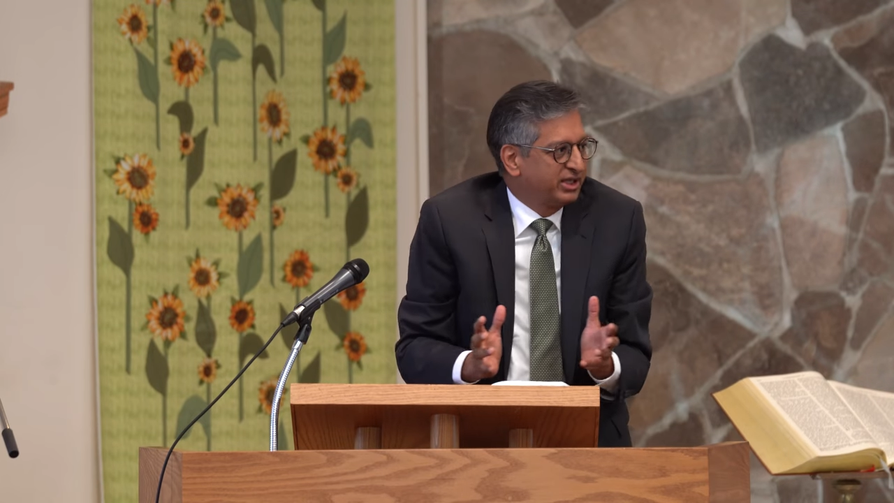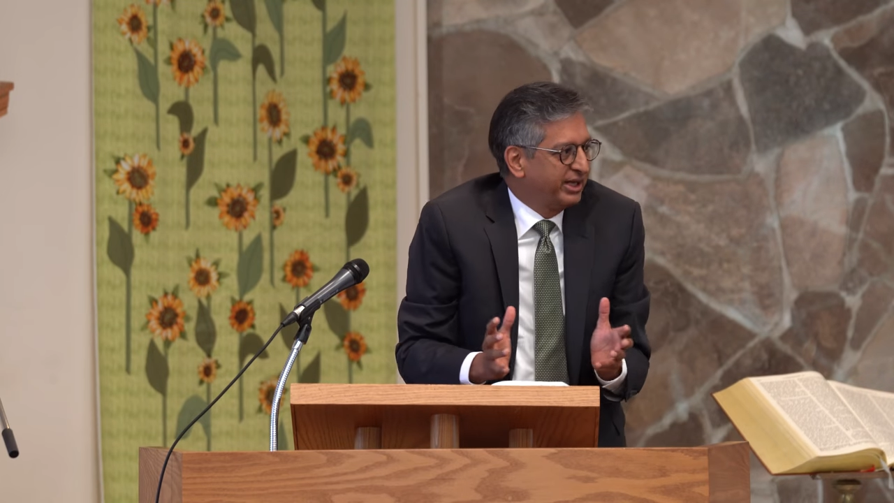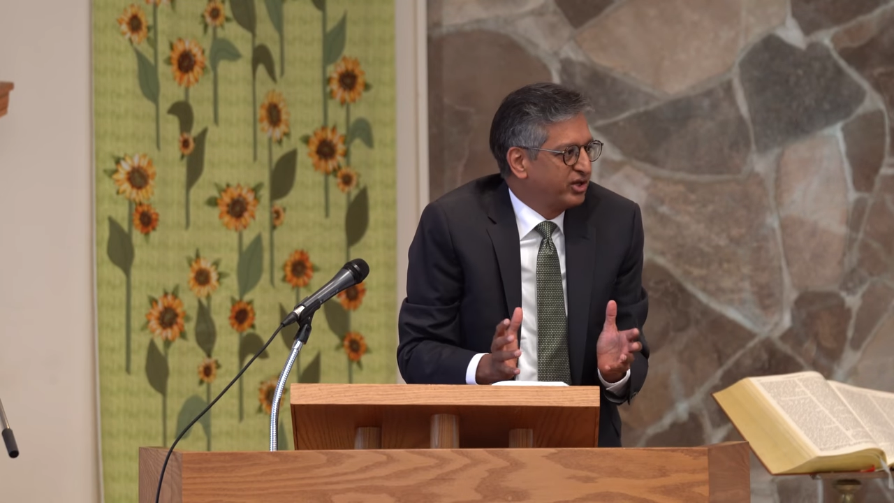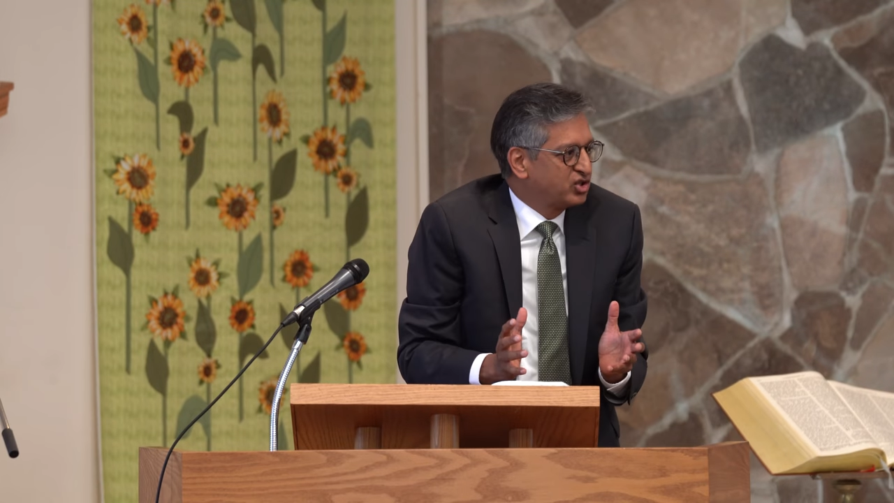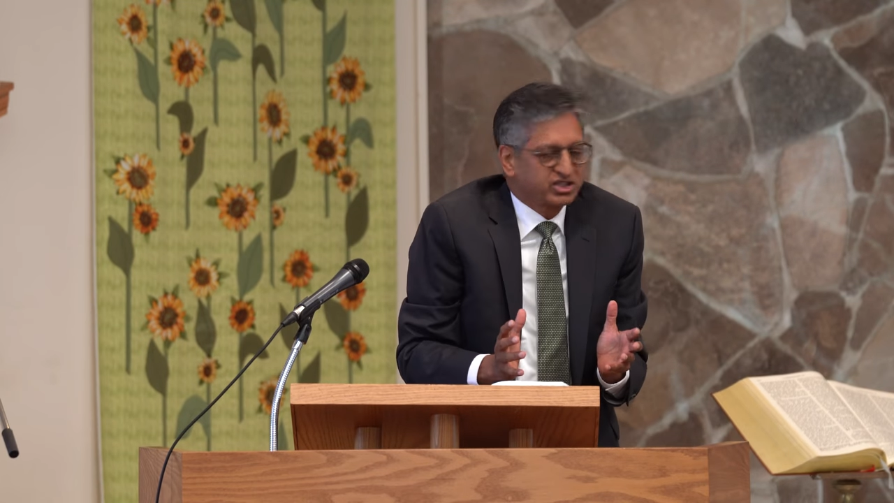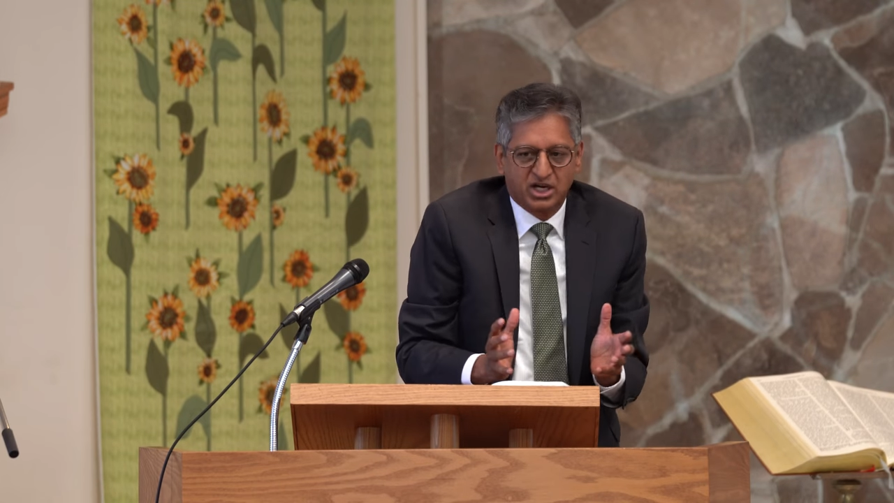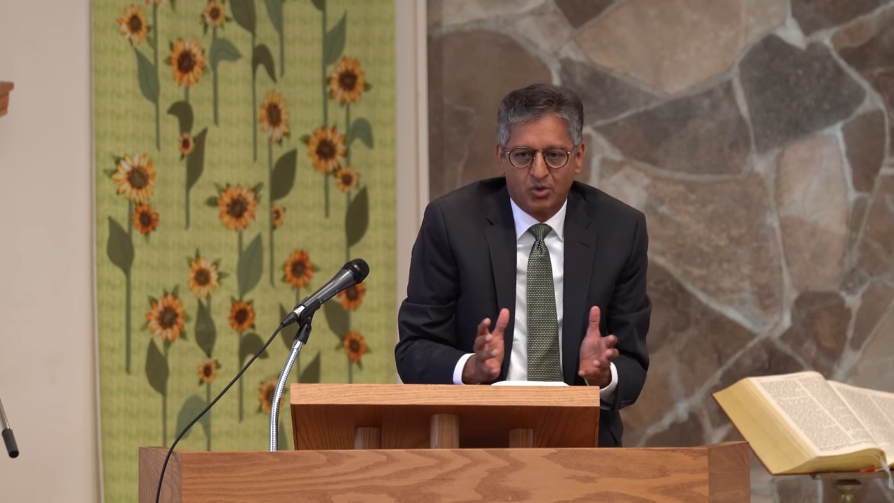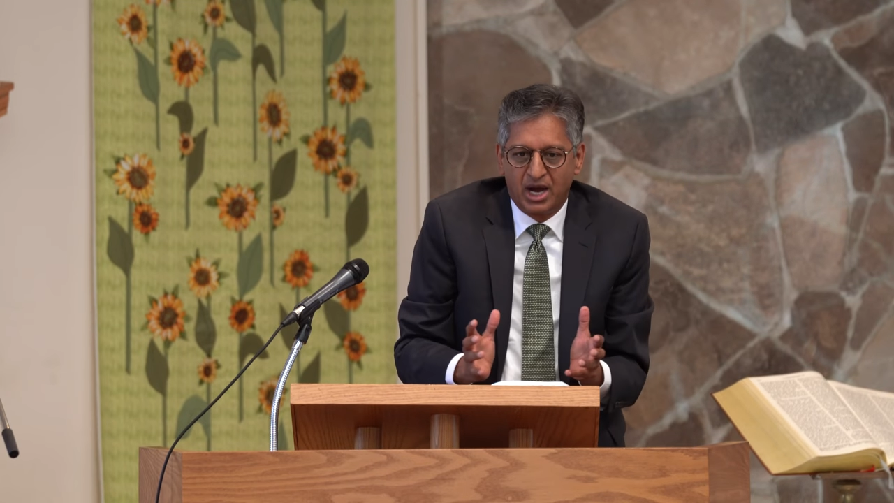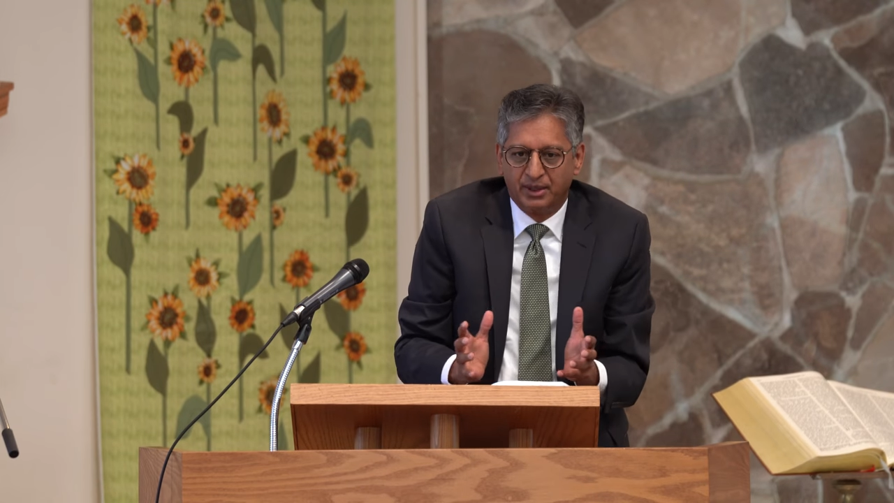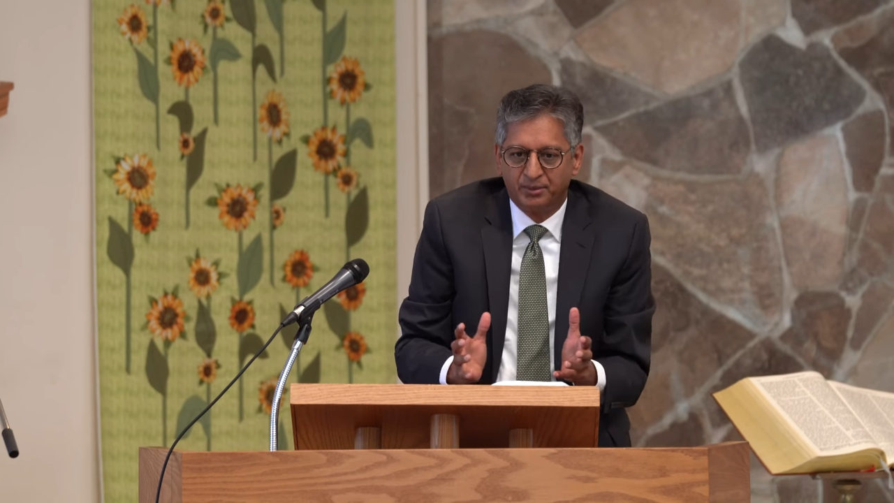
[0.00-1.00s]
and the angels say
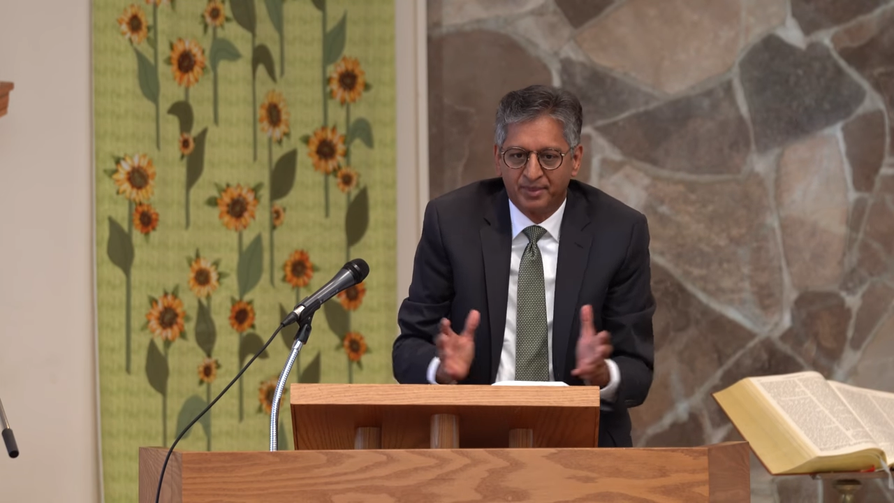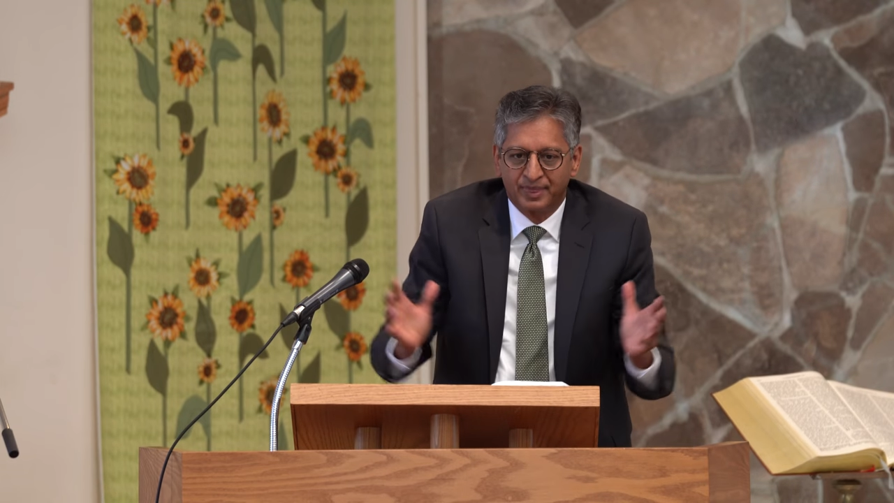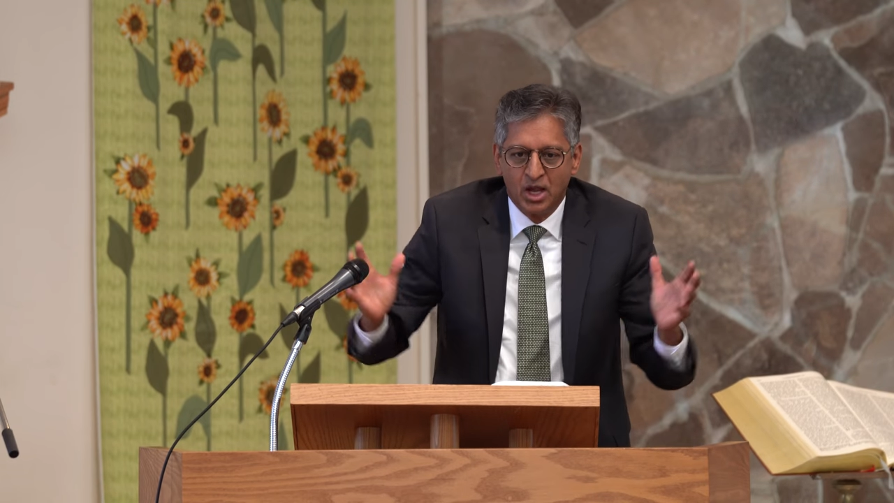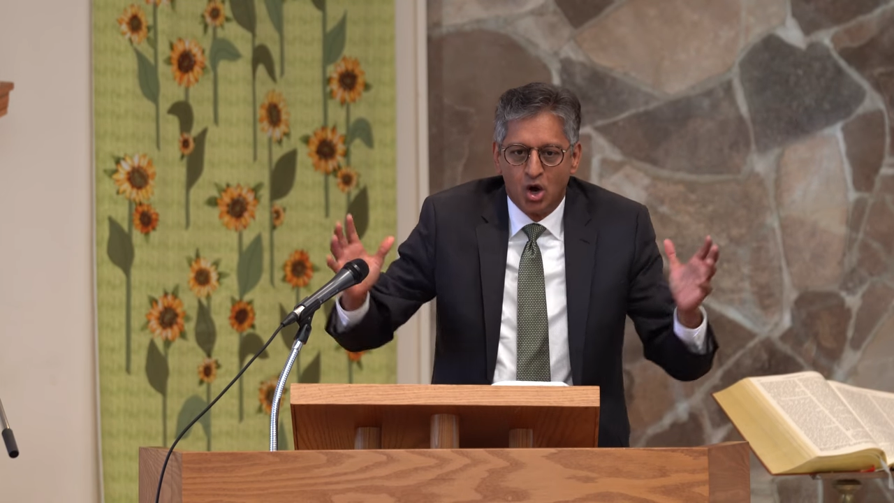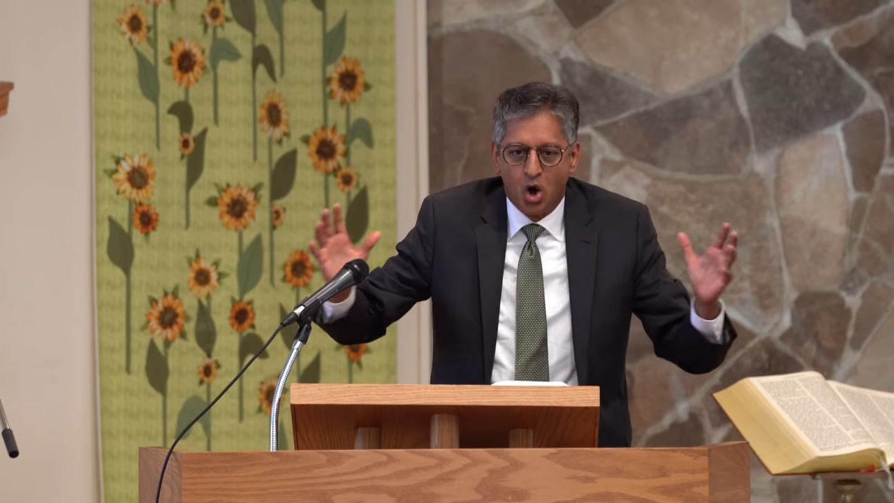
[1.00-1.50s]
what?